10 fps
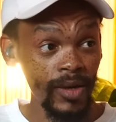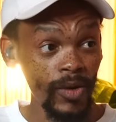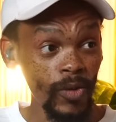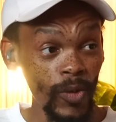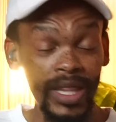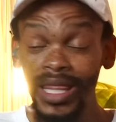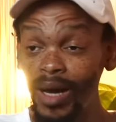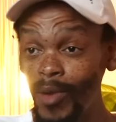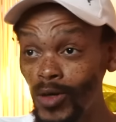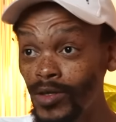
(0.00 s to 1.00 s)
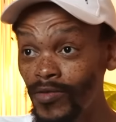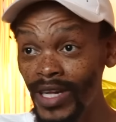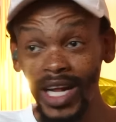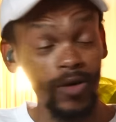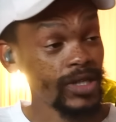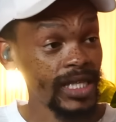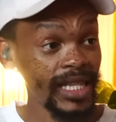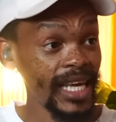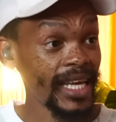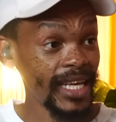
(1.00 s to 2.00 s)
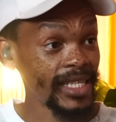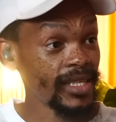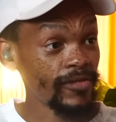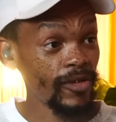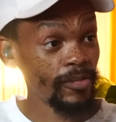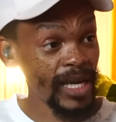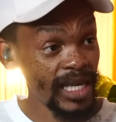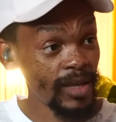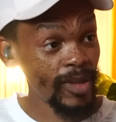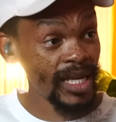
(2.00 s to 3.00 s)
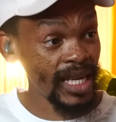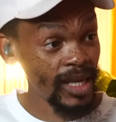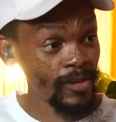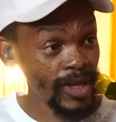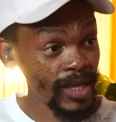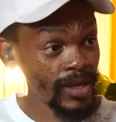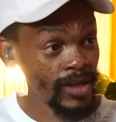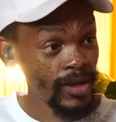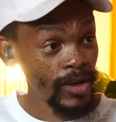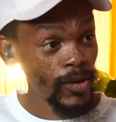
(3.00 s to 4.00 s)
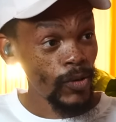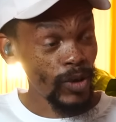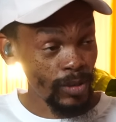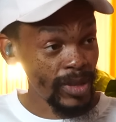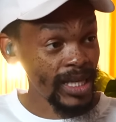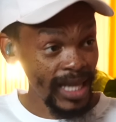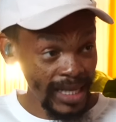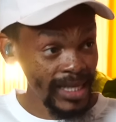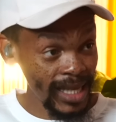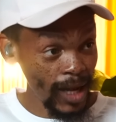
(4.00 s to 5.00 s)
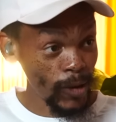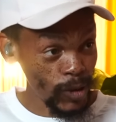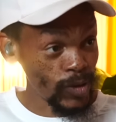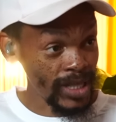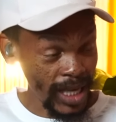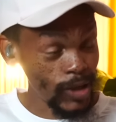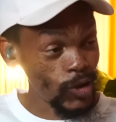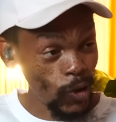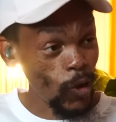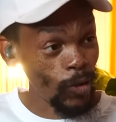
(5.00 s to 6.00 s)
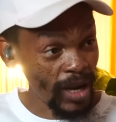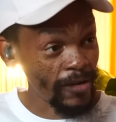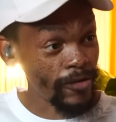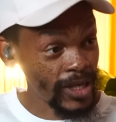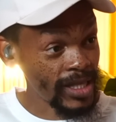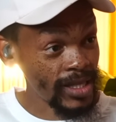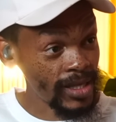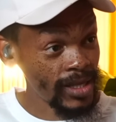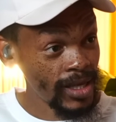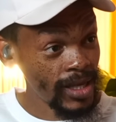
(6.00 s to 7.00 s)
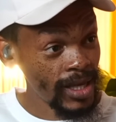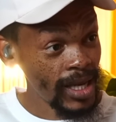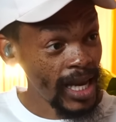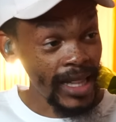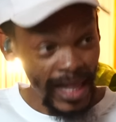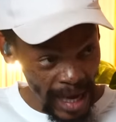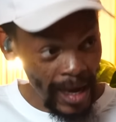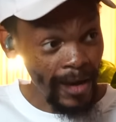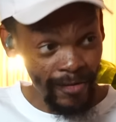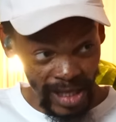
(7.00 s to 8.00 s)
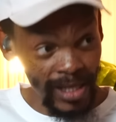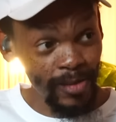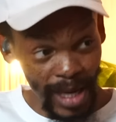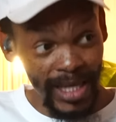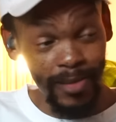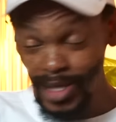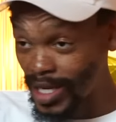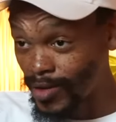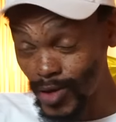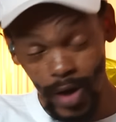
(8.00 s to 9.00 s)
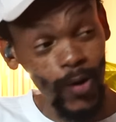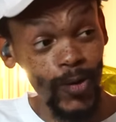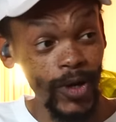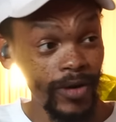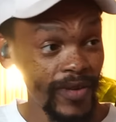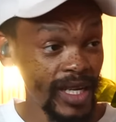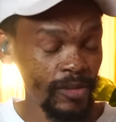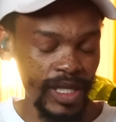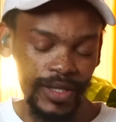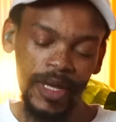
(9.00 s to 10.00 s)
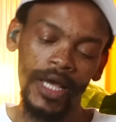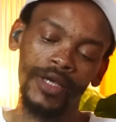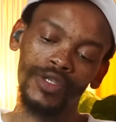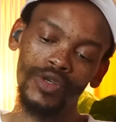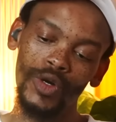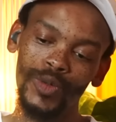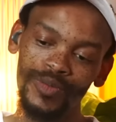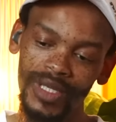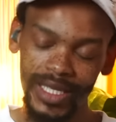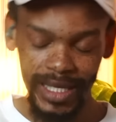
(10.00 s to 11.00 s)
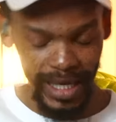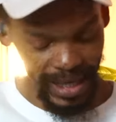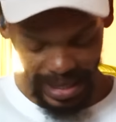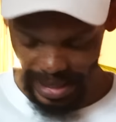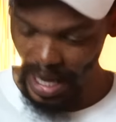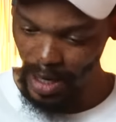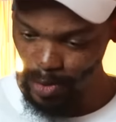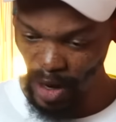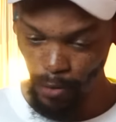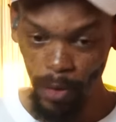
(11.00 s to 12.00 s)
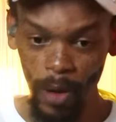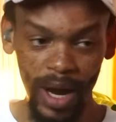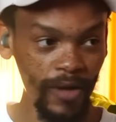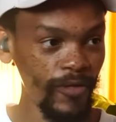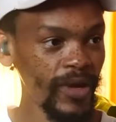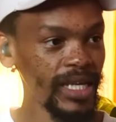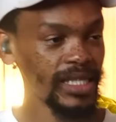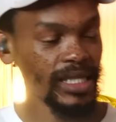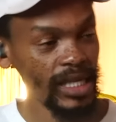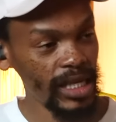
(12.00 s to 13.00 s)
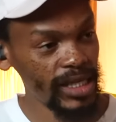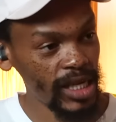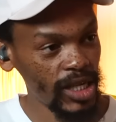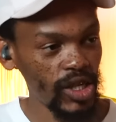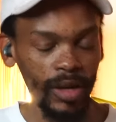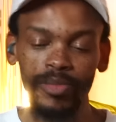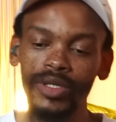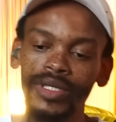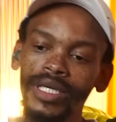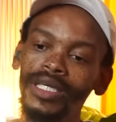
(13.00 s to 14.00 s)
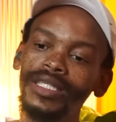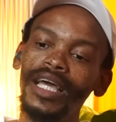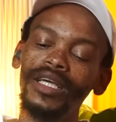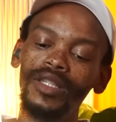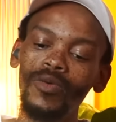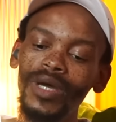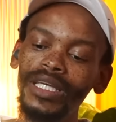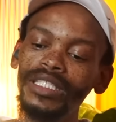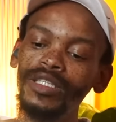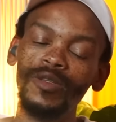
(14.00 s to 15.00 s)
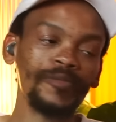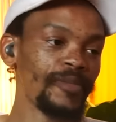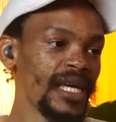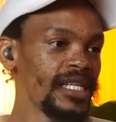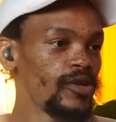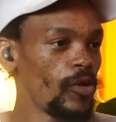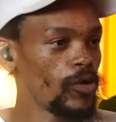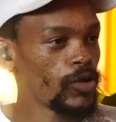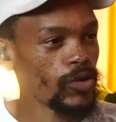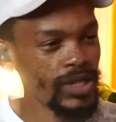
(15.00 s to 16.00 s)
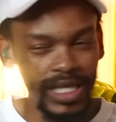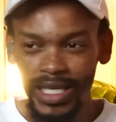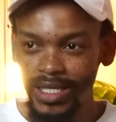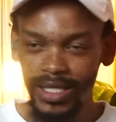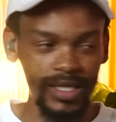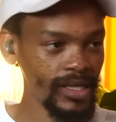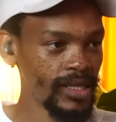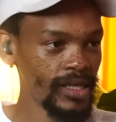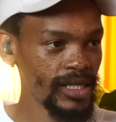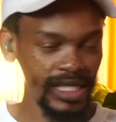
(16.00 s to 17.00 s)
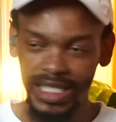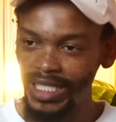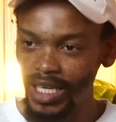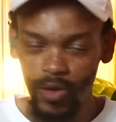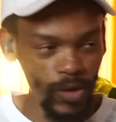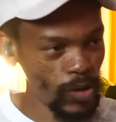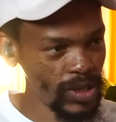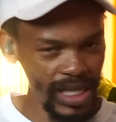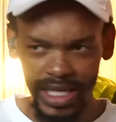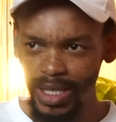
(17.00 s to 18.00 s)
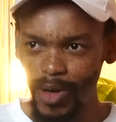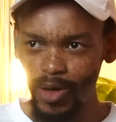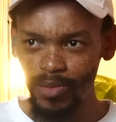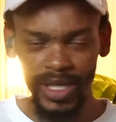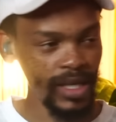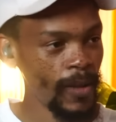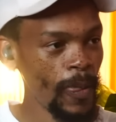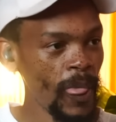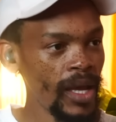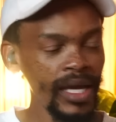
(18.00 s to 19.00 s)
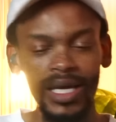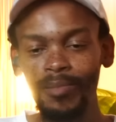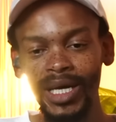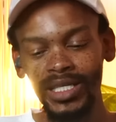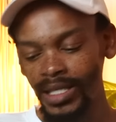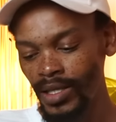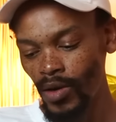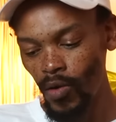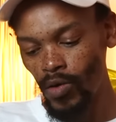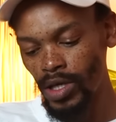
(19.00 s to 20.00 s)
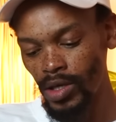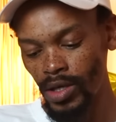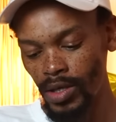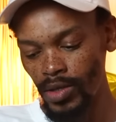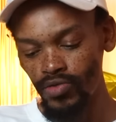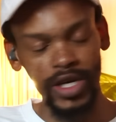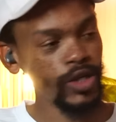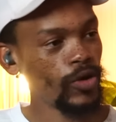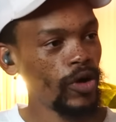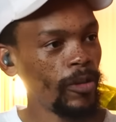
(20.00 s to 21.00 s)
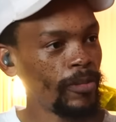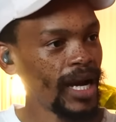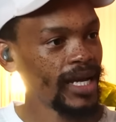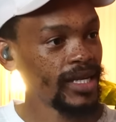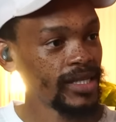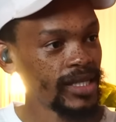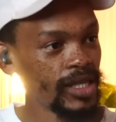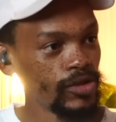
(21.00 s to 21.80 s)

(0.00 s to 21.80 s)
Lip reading: with the amount of clout that they're getting from making me an enemy will mean that clout will get to all my friends, and they have just made themselves a whole lot of enemies. So it's like my former wife is an example. It's like the way she made all those things. She said all those things about me. Imagine all the radio compilers that